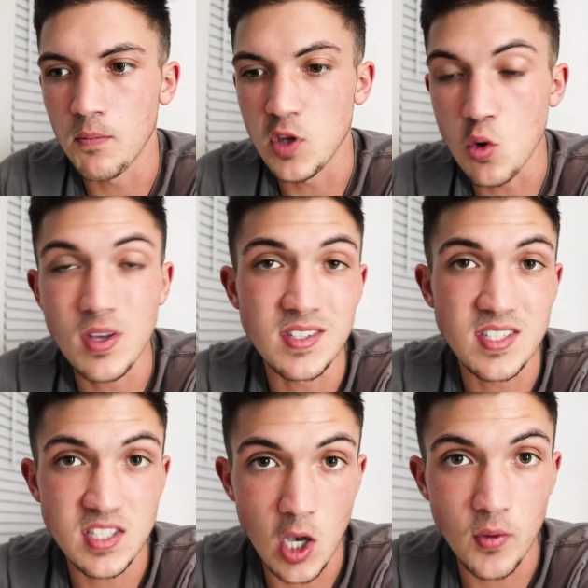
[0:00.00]
You can
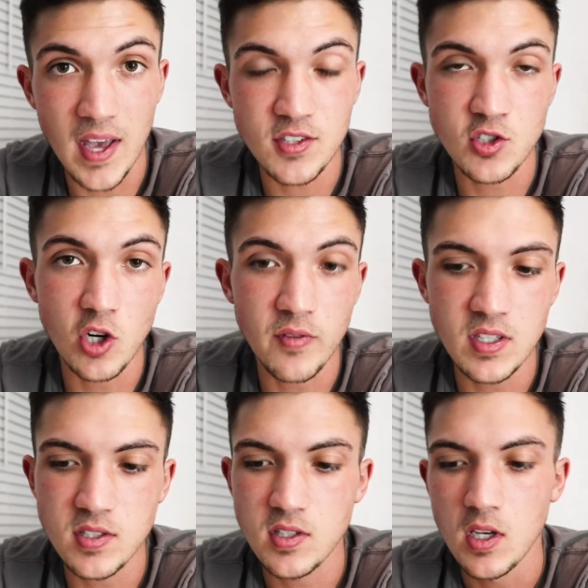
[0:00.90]
sell that
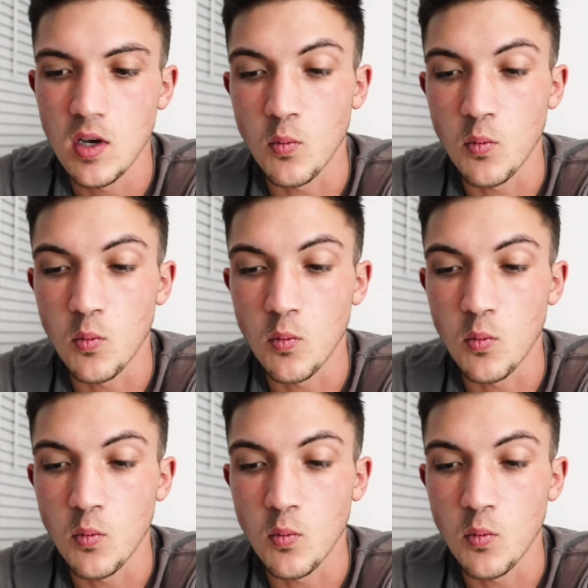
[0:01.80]
service.